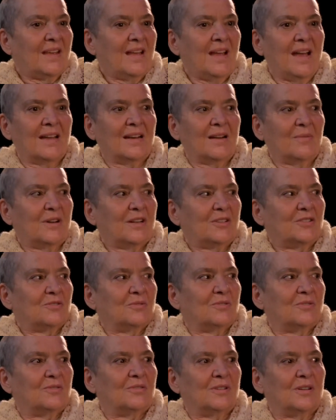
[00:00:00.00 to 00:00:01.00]
Yeah, and I went
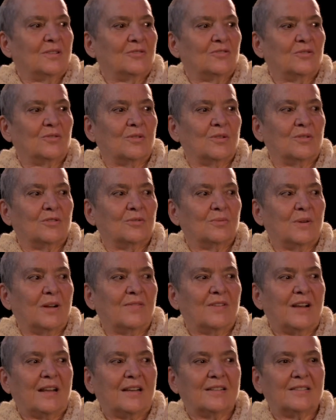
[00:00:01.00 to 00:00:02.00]
to a 12
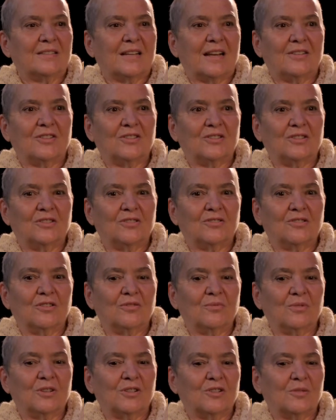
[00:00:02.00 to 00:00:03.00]
Alexander Street,
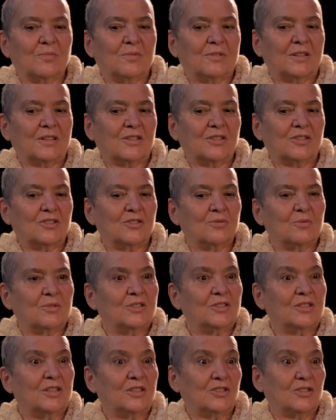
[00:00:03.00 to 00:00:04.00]
Toronto Workshop Productions, to
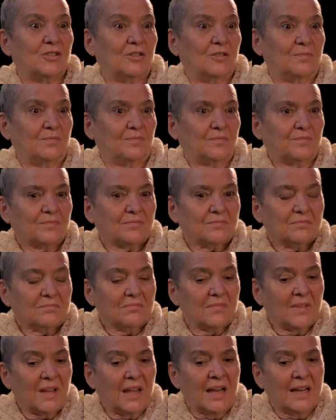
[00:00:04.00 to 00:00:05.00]
audition.
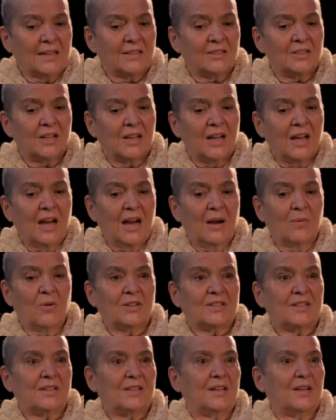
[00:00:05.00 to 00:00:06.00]
And I
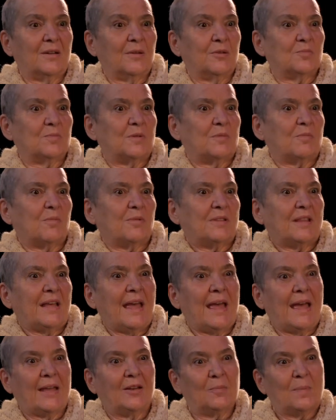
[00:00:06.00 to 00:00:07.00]
walked in there, there were people with
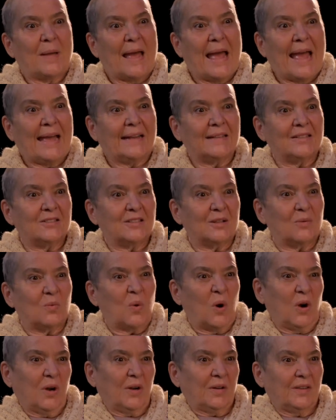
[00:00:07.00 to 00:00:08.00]
headbands that
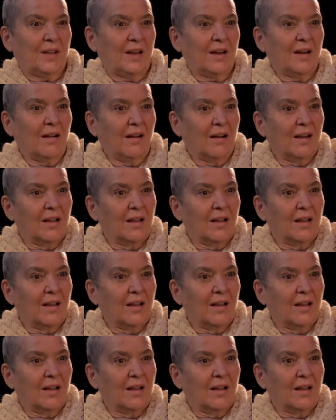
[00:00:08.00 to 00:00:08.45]
worked there.